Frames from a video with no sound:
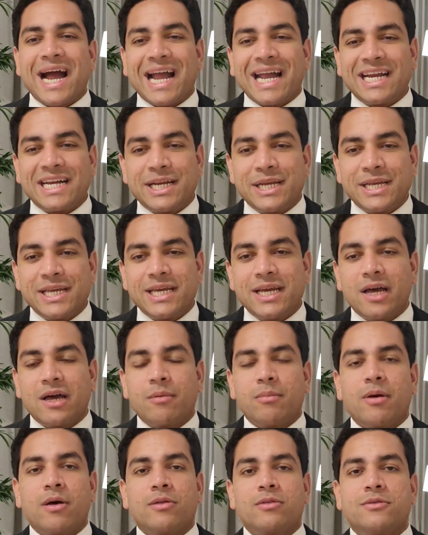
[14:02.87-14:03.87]

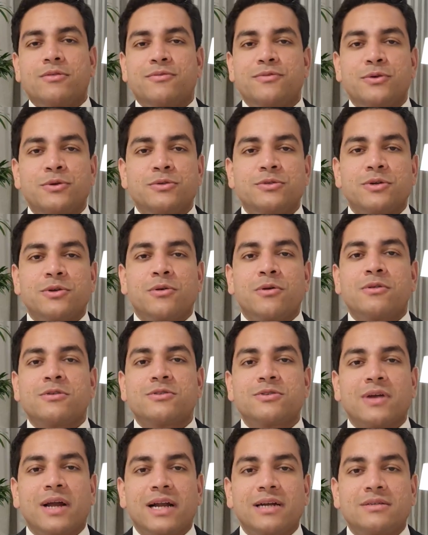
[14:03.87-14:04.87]
idea about the future
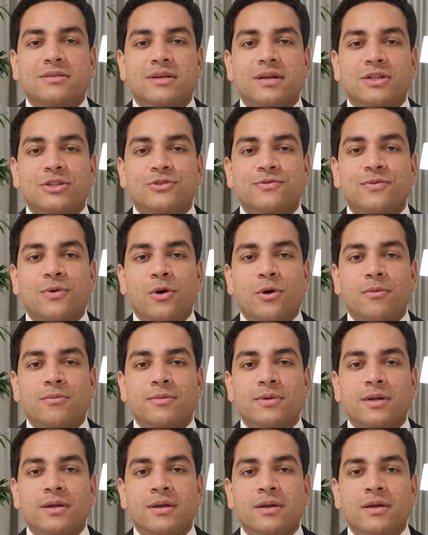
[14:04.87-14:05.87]
also had
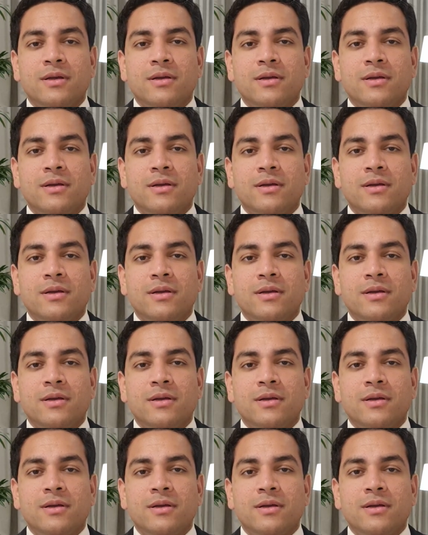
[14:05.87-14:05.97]
transformed,